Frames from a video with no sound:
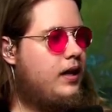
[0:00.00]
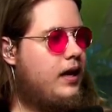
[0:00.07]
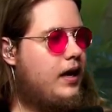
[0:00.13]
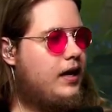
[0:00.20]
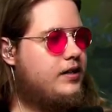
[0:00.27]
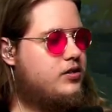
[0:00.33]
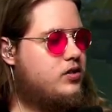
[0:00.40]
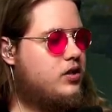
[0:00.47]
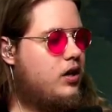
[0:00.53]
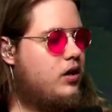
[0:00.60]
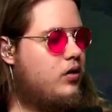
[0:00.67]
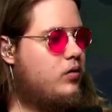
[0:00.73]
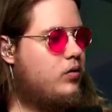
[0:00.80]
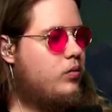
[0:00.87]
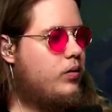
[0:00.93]
And
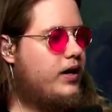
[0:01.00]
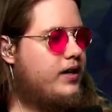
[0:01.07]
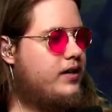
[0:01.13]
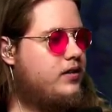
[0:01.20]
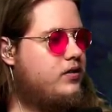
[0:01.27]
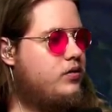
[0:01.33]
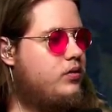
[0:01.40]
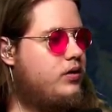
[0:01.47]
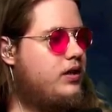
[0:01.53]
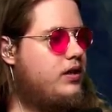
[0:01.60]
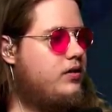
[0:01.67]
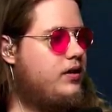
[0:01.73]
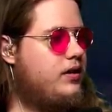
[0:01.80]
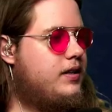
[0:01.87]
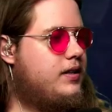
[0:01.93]
so what I can do
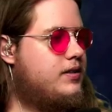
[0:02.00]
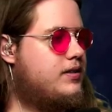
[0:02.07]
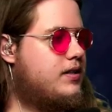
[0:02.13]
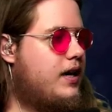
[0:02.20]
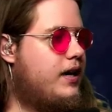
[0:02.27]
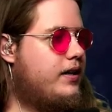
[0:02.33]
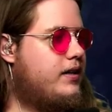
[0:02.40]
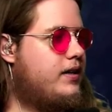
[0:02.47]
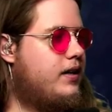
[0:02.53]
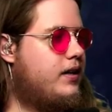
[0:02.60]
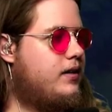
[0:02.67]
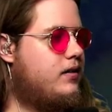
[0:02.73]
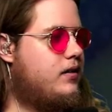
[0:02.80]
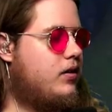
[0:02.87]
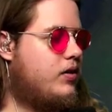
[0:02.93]
here is I
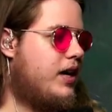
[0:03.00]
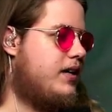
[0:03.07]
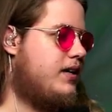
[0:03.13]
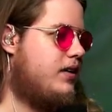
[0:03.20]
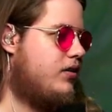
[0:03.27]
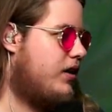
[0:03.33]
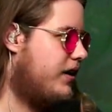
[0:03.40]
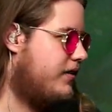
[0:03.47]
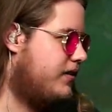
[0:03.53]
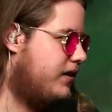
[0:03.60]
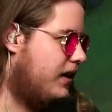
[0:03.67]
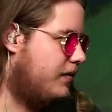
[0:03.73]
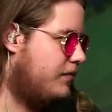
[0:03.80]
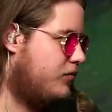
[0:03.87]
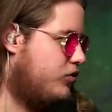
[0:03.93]
can, okay, here I think
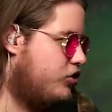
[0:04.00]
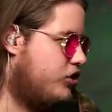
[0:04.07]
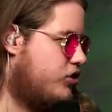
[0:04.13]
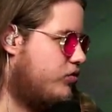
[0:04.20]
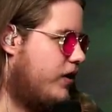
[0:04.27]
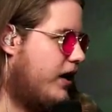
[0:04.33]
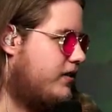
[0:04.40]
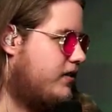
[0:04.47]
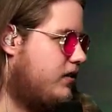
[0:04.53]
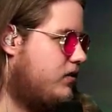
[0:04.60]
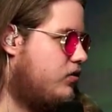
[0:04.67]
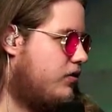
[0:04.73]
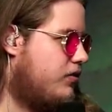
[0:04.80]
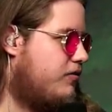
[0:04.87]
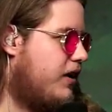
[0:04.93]
I'm just reacting
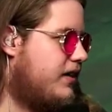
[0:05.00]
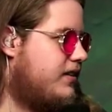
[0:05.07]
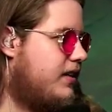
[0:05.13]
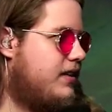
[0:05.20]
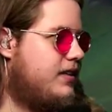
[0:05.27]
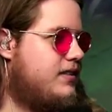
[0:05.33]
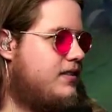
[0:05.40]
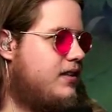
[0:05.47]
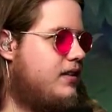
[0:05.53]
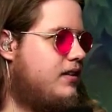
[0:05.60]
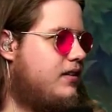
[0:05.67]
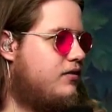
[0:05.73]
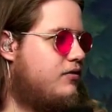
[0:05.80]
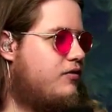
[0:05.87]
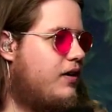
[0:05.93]
to the fact that Lee Sin
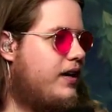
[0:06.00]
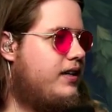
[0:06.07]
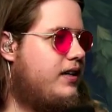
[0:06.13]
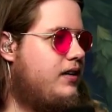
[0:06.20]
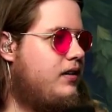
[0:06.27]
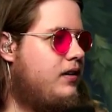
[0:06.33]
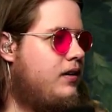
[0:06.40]
is fighting.